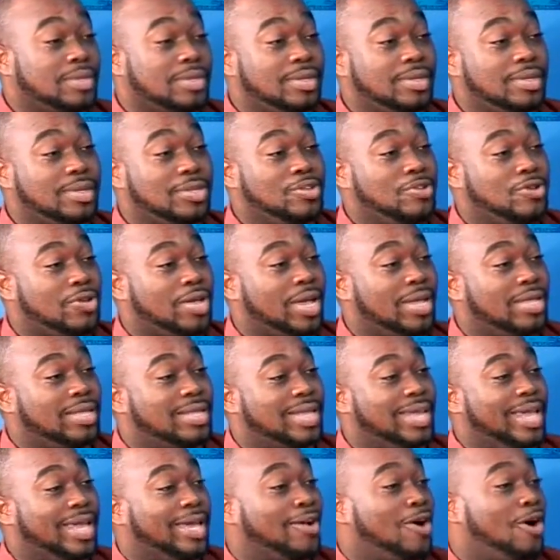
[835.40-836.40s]
You can
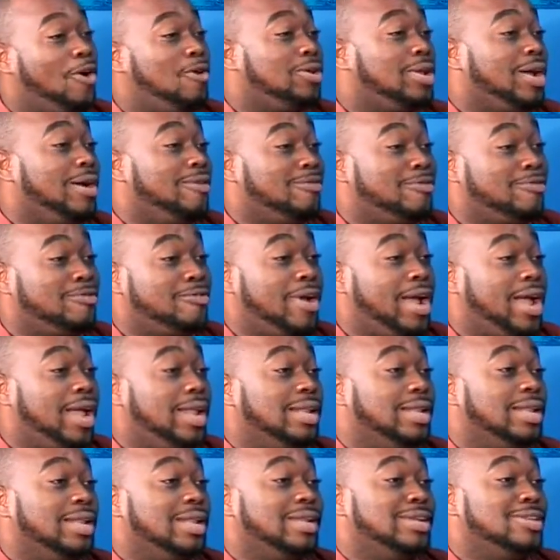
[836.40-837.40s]
take out a
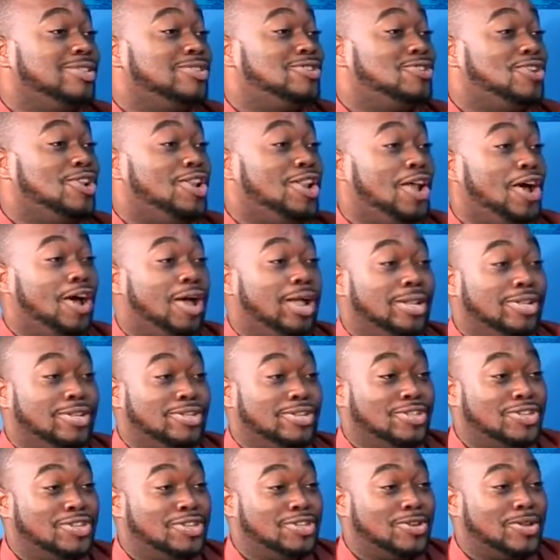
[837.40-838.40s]
friend to
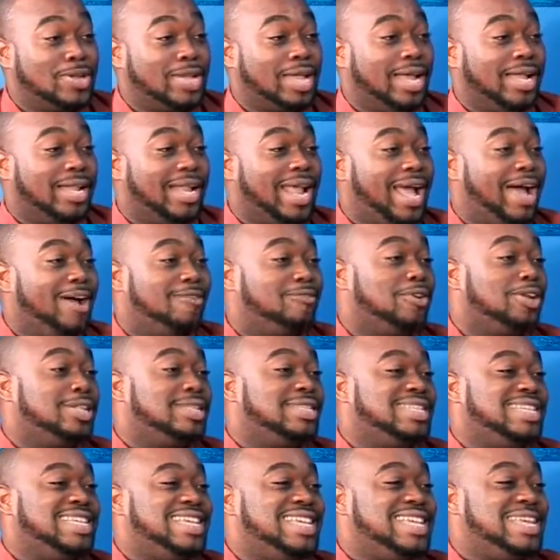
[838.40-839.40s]
lunch. You can have a
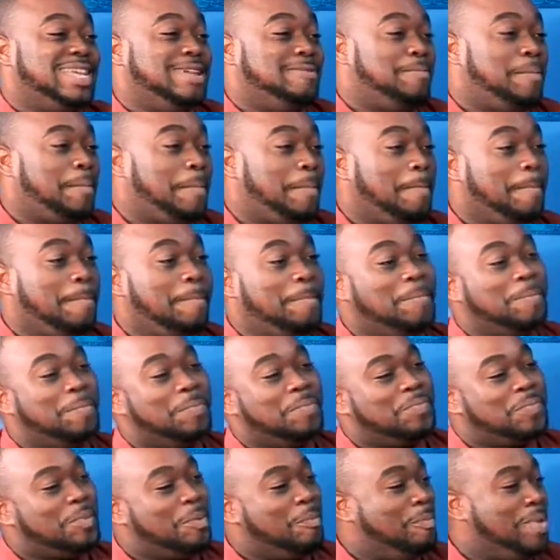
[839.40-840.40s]
team
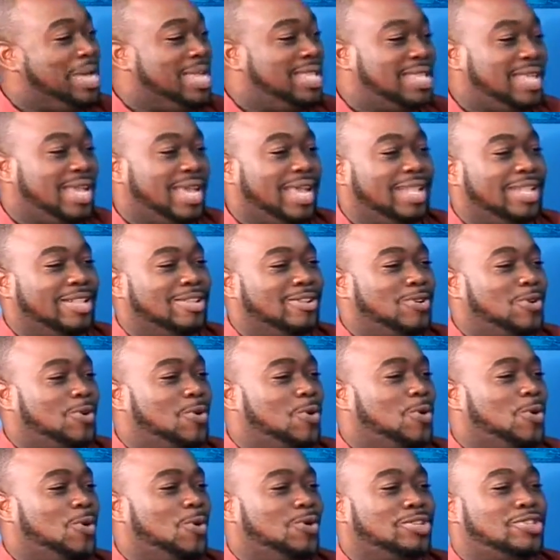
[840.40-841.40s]
meeting,
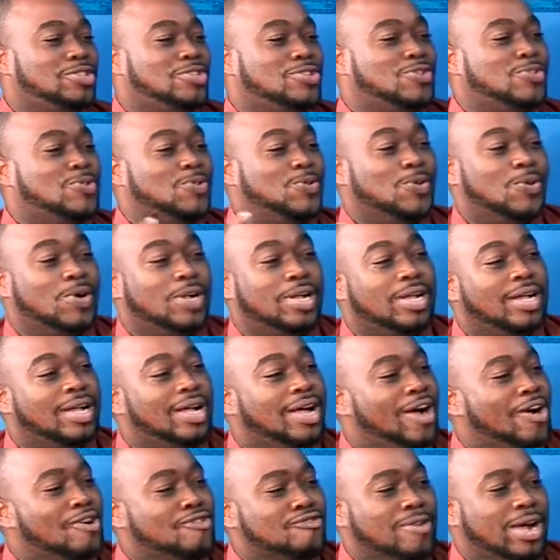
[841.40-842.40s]
go to
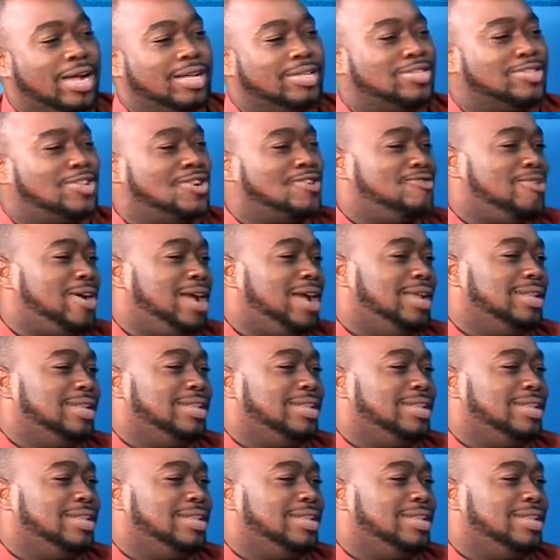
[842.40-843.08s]
a restaurant,